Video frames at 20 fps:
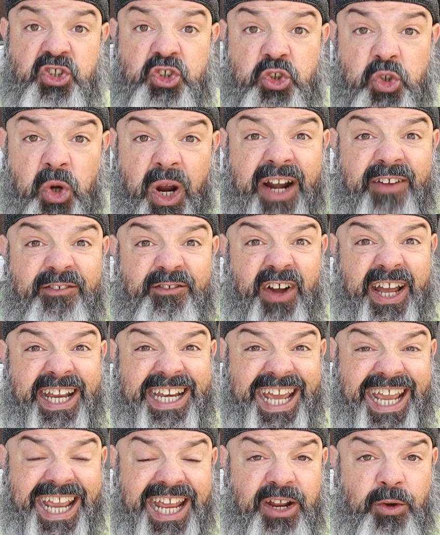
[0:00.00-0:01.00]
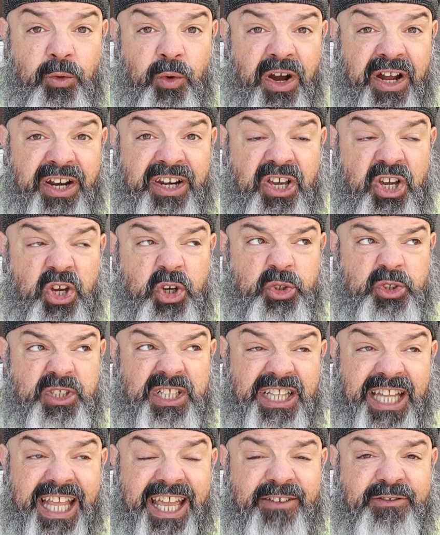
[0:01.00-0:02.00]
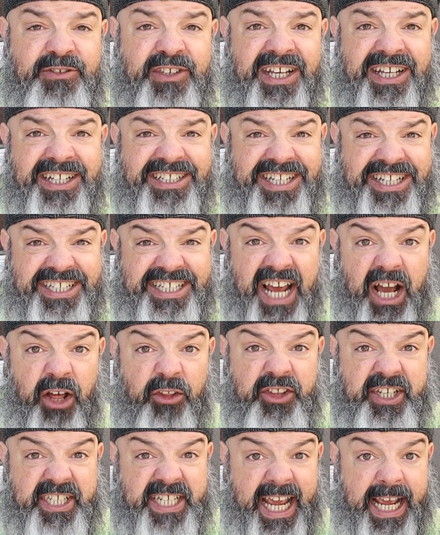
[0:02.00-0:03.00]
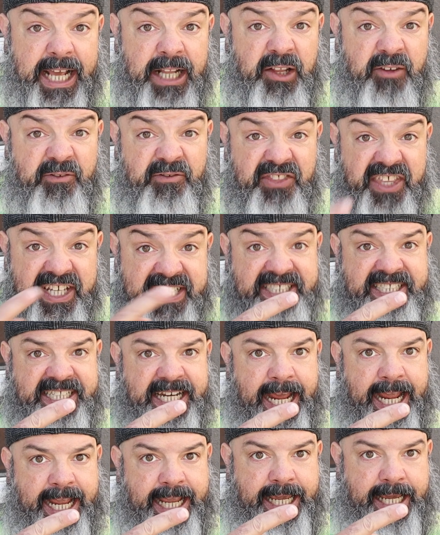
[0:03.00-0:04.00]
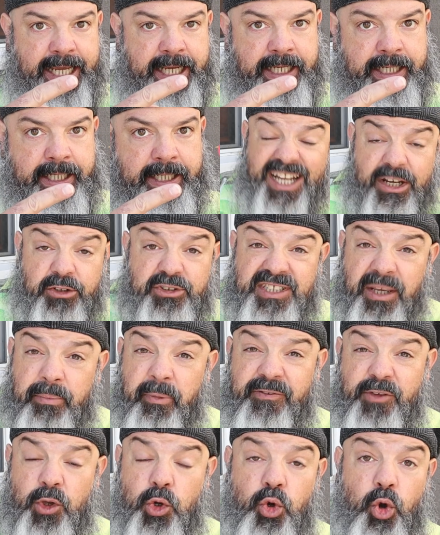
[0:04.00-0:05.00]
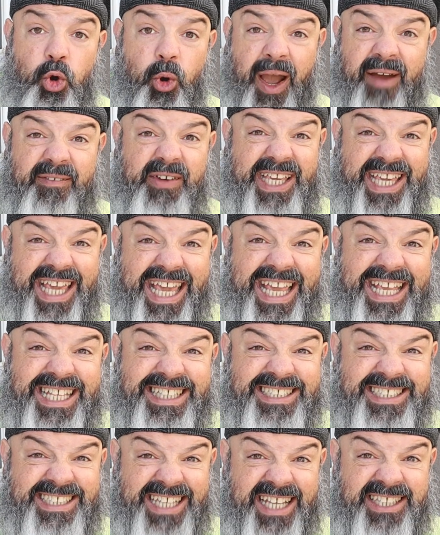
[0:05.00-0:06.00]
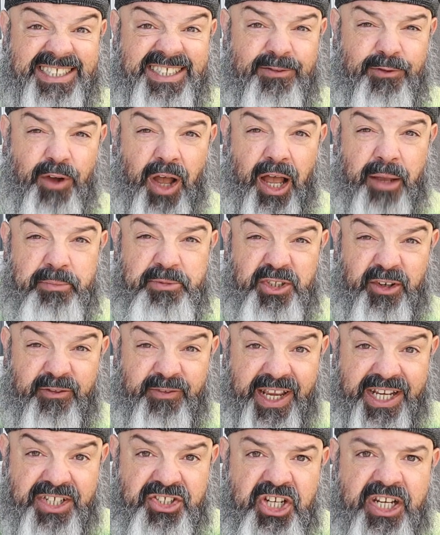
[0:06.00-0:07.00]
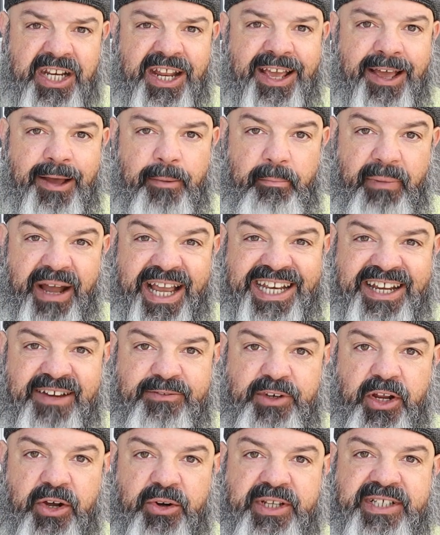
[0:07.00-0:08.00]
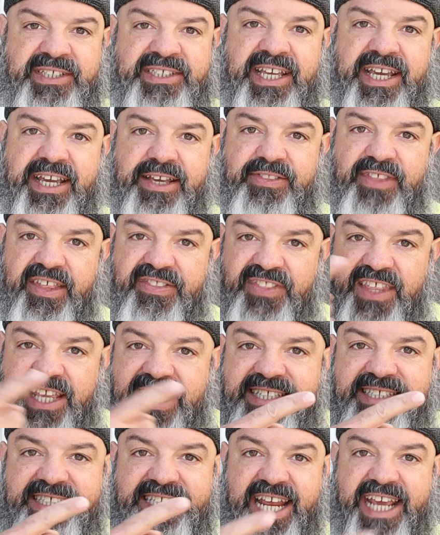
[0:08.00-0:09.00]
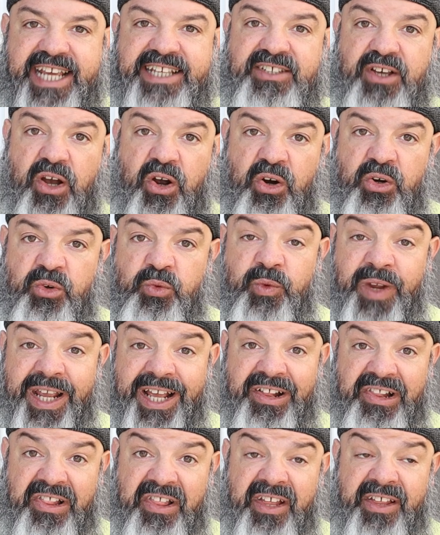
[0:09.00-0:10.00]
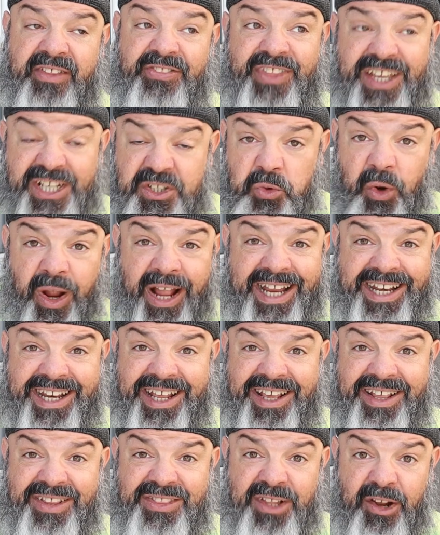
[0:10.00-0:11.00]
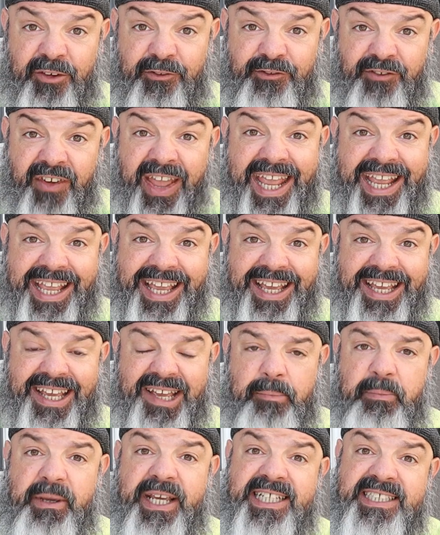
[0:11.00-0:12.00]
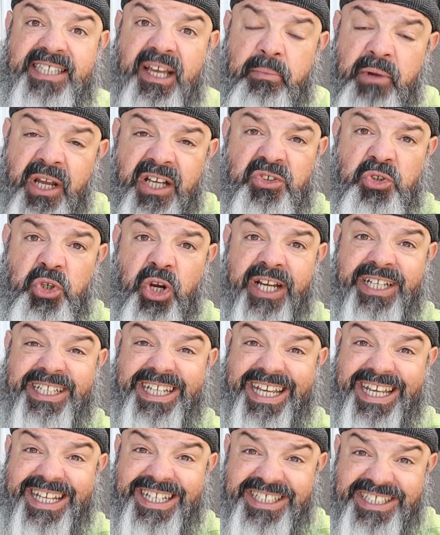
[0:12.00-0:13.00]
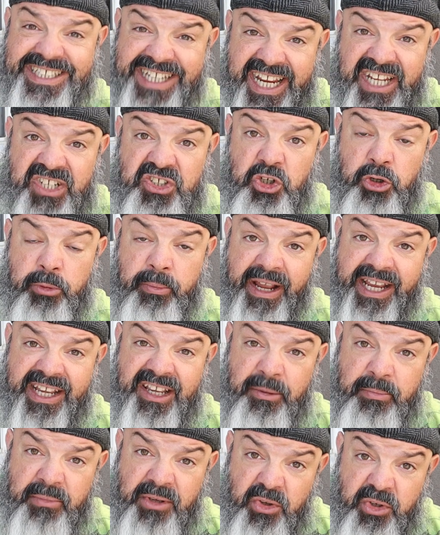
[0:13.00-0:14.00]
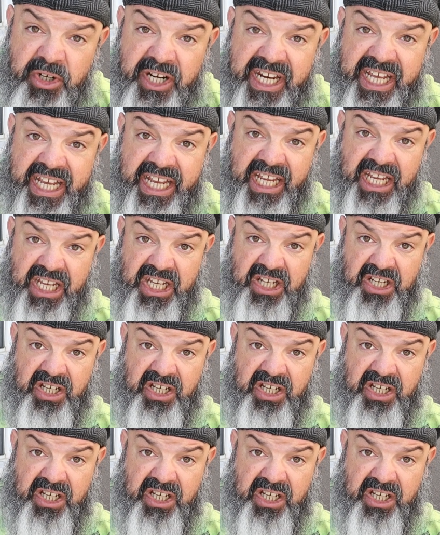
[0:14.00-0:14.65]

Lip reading: Try to find anyone who's lived to tell the tale of this snake. Now, some of you who have a keen sense of observation might have noticed that these snakes aren't real. That's right, they're fake, because I'm not trying to endanger my community.